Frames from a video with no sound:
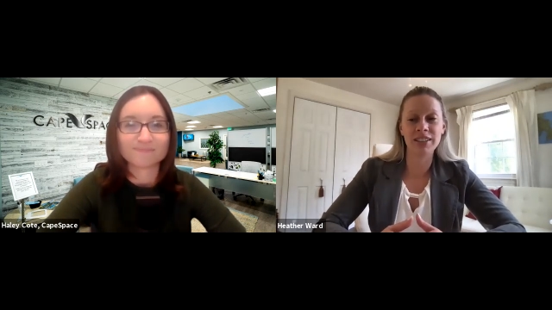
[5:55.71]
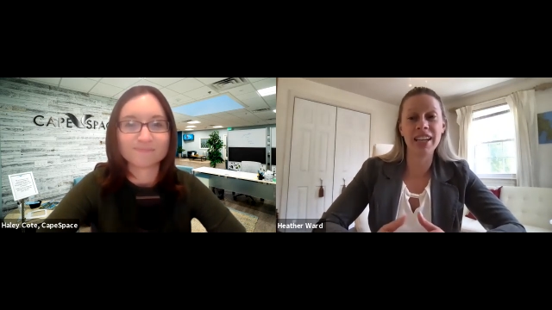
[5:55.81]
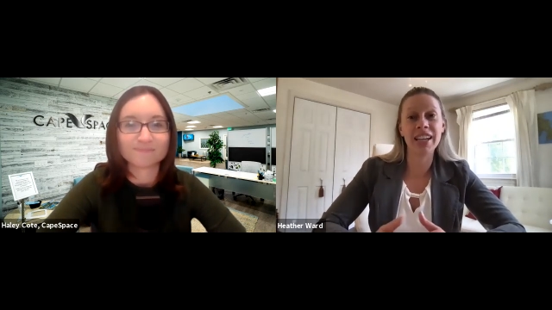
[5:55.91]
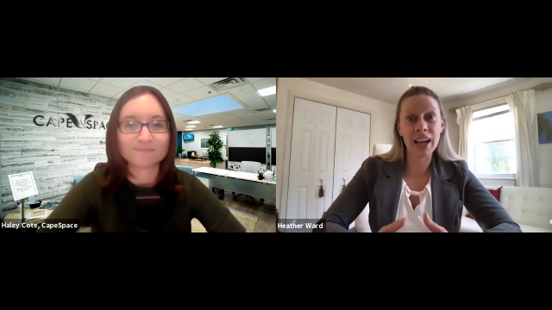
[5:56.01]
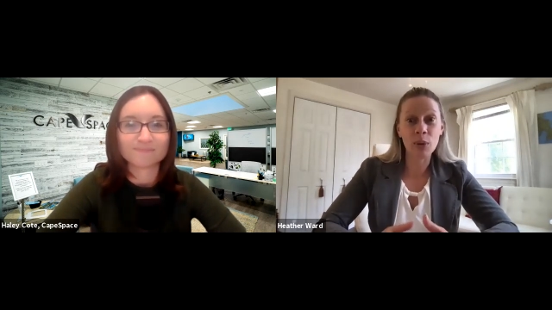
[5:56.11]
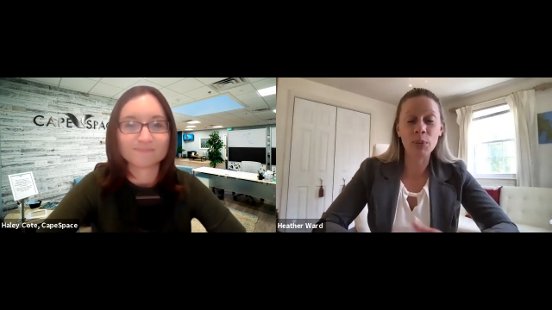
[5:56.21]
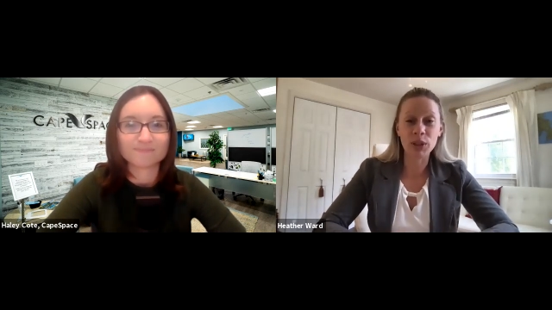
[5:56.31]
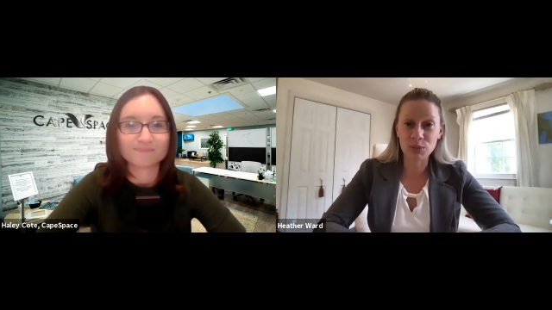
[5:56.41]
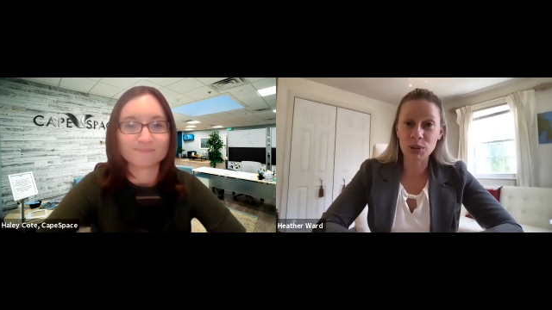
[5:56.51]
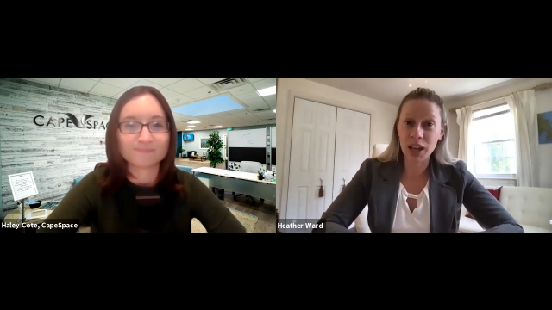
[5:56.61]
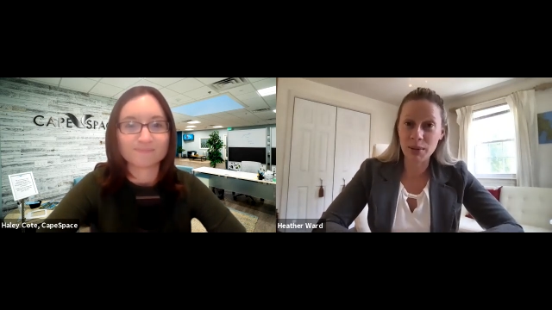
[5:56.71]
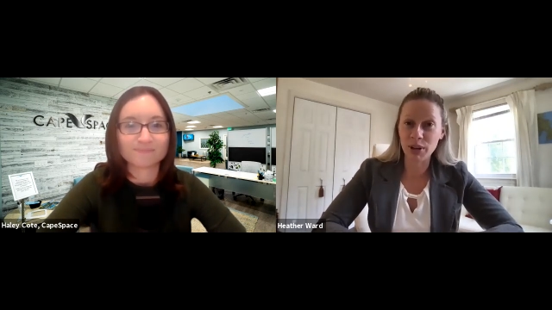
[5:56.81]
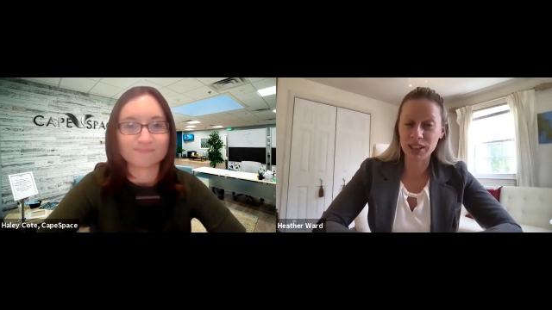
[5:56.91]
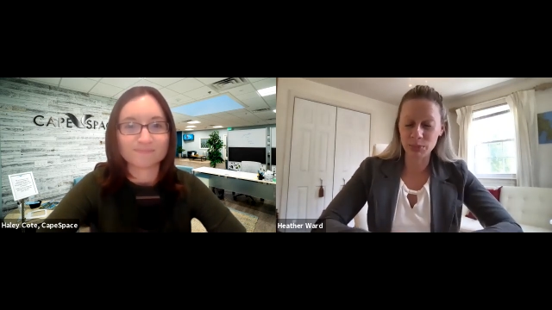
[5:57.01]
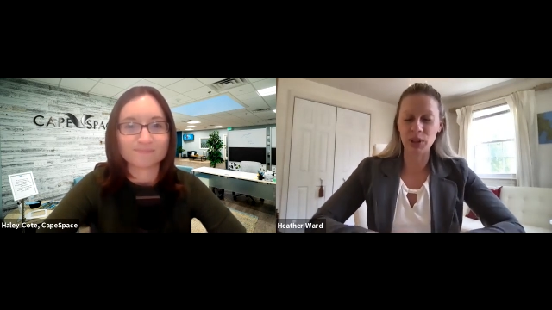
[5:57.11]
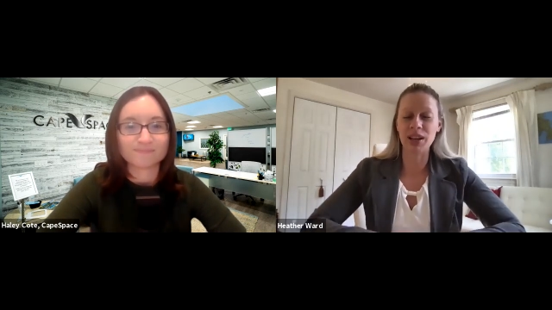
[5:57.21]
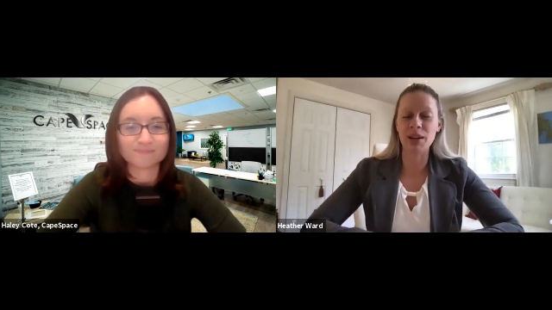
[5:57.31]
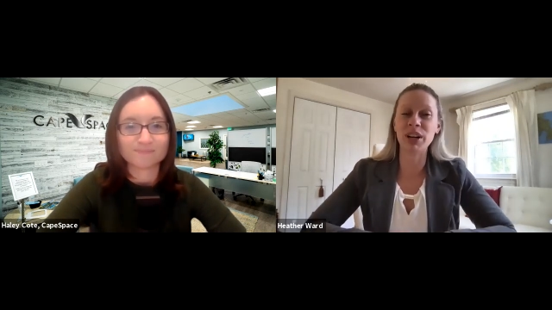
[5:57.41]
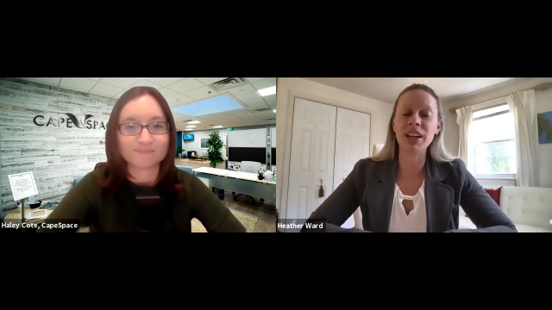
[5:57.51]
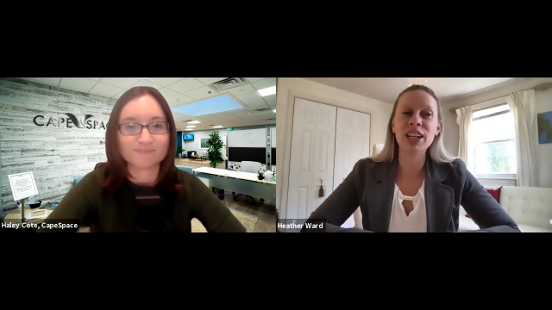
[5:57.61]
Speaker 1: uh, taking out books from the library, supporting the
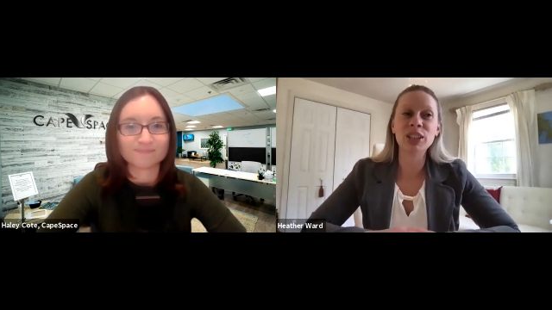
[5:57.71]
library.